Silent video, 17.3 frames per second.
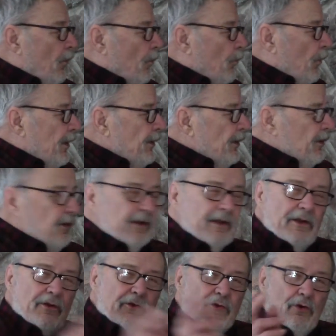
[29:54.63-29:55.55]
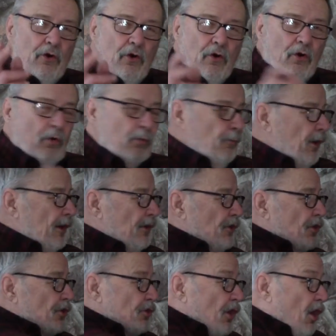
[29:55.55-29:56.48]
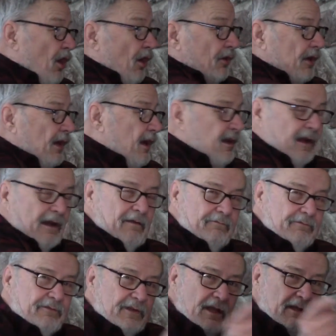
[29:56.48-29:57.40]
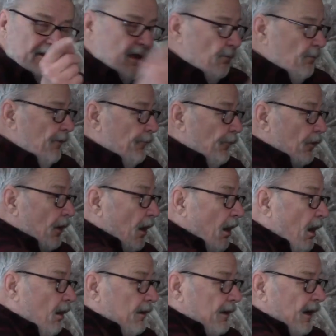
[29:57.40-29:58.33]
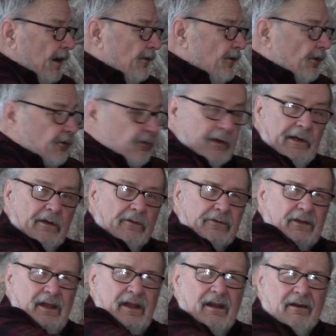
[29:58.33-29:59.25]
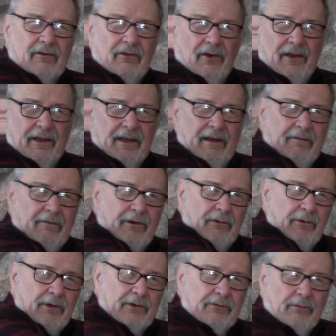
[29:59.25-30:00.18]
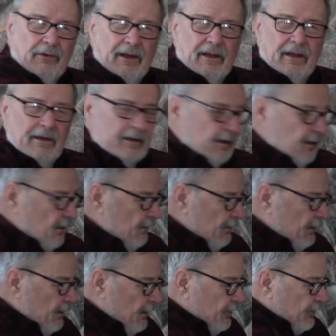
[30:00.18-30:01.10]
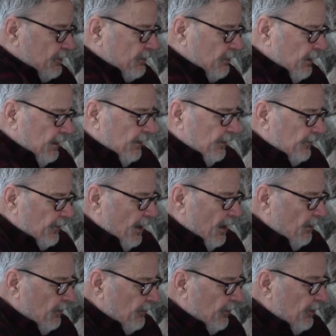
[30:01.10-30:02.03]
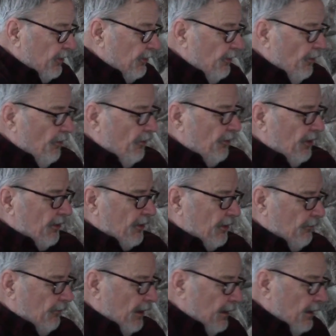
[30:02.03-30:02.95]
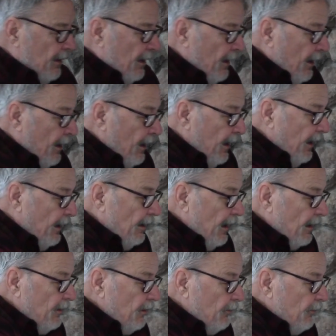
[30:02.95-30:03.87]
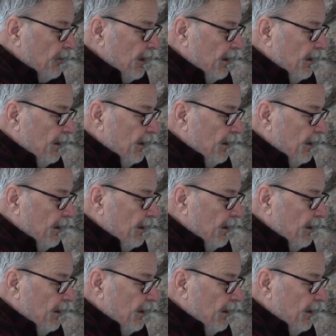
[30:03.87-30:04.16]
when you're in a home range, there's all kinds, I've said that before, all kinds of trails. They're going every which way in there. There's trails all over. You know you're in one. And then you get